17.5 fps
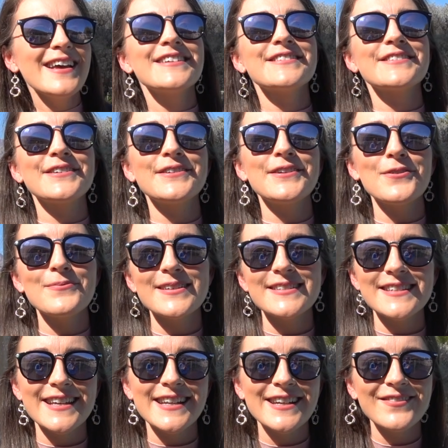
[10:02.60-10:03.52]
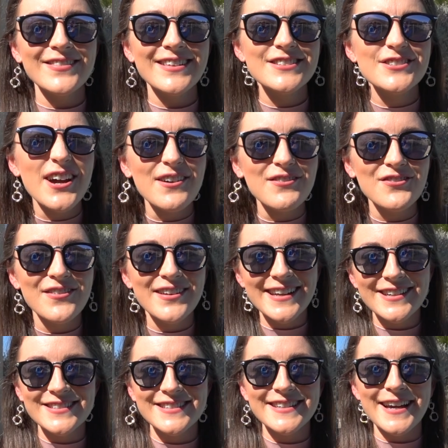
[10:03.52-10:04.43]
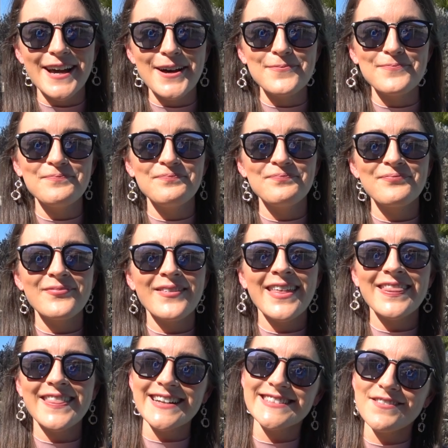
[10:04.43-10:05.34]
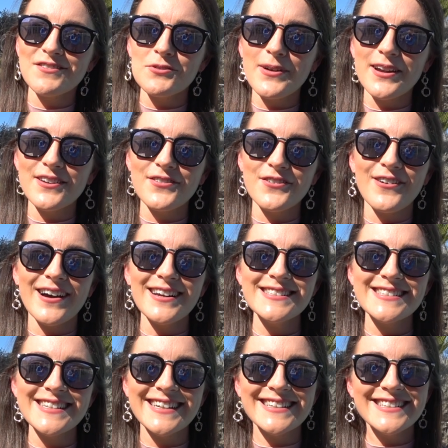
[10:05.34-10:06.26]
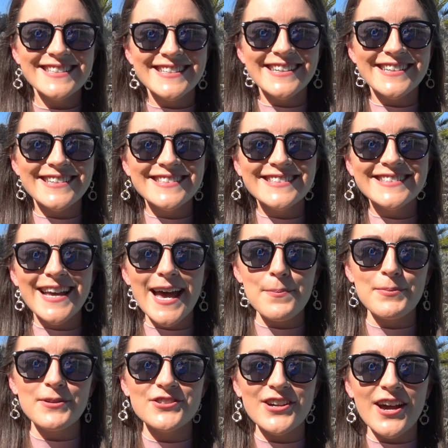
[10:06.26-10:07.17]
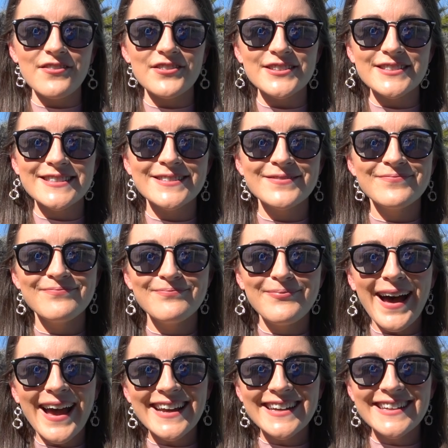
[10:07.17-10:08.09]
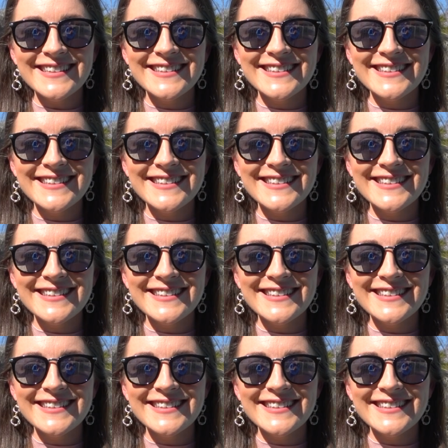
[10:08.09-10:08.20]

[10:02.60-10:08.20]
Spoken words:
so you don't miss any of the travel videos to come. Thanks everybody for watching. Cheers. Happy travels. Bye.